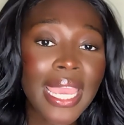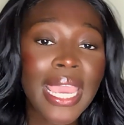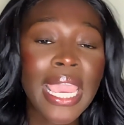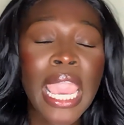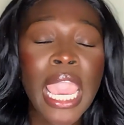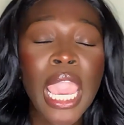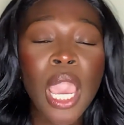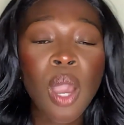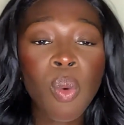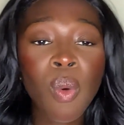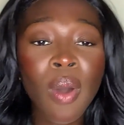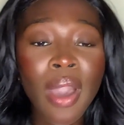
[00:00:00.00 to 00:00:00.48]

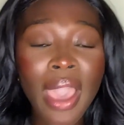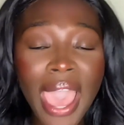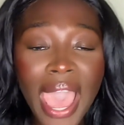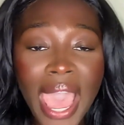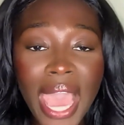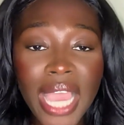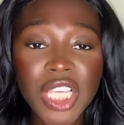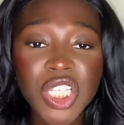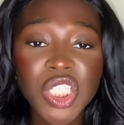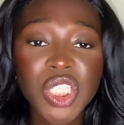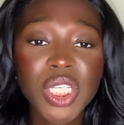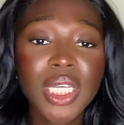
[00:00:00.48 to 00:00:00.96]
it will
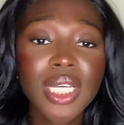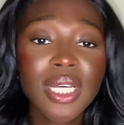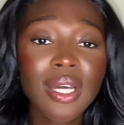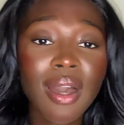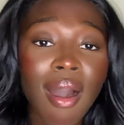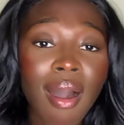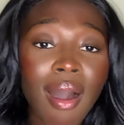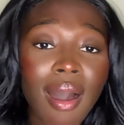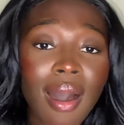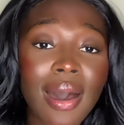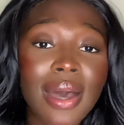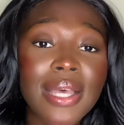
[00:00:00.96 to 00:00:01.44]
actually
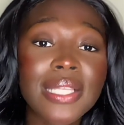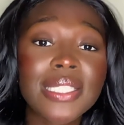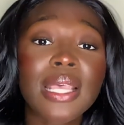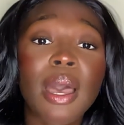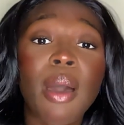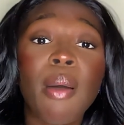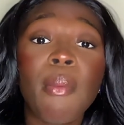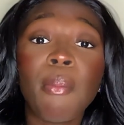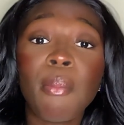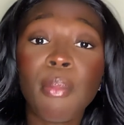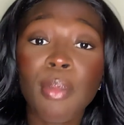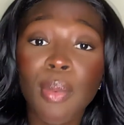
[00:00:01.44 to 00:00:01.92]
cause
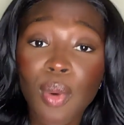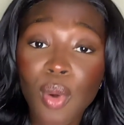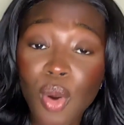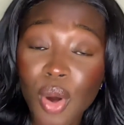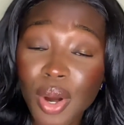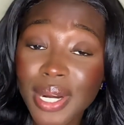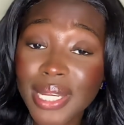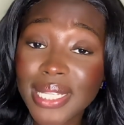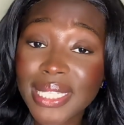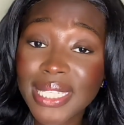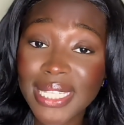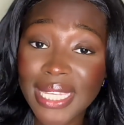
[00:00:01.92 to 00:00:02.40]

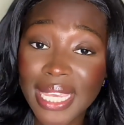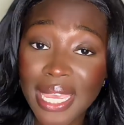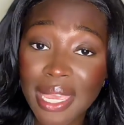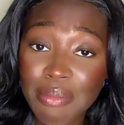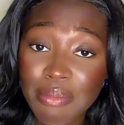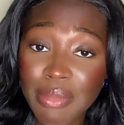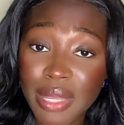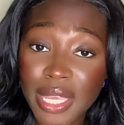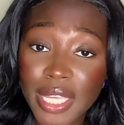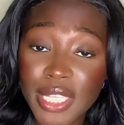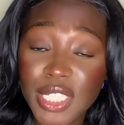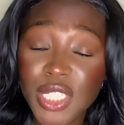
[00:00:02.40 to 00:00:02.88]
more
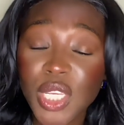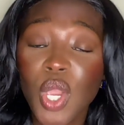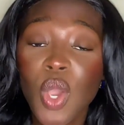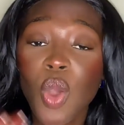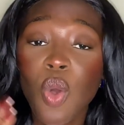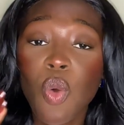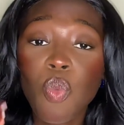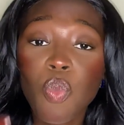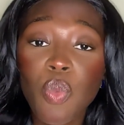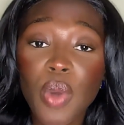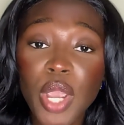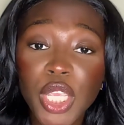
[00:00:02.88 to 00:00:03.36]
damage
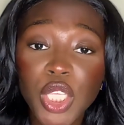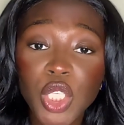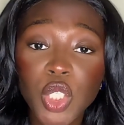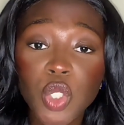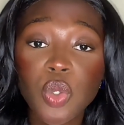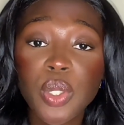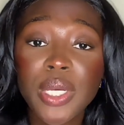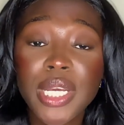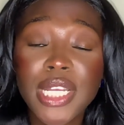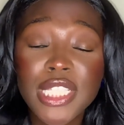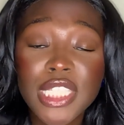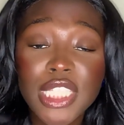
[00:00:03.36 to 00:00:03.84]
when
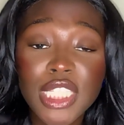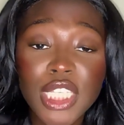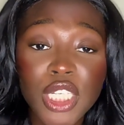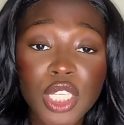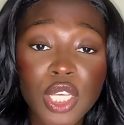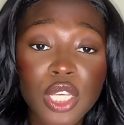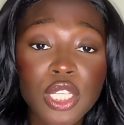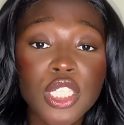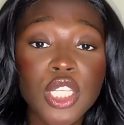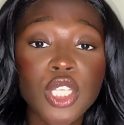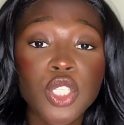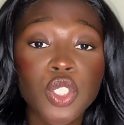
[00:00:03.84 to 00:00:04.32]
you
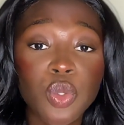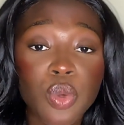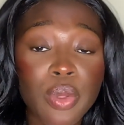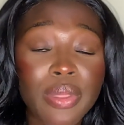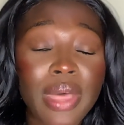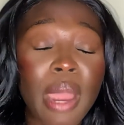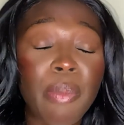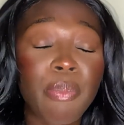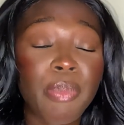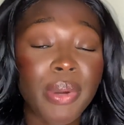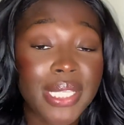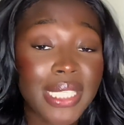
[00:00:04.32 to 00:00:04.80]
continue to do
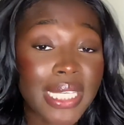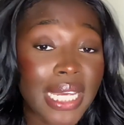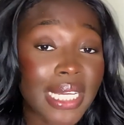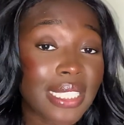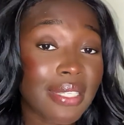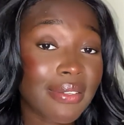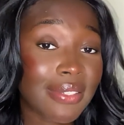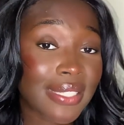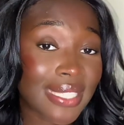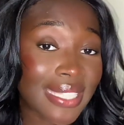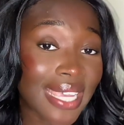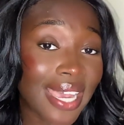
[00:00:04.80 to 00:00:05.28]
that
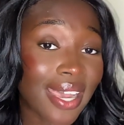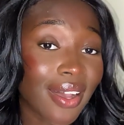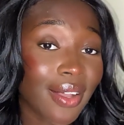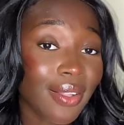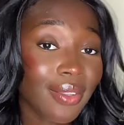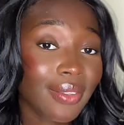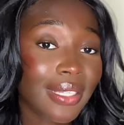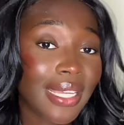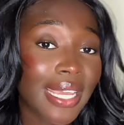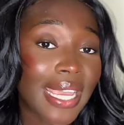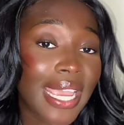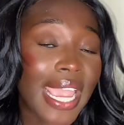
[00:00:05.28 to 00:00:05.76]
protective style.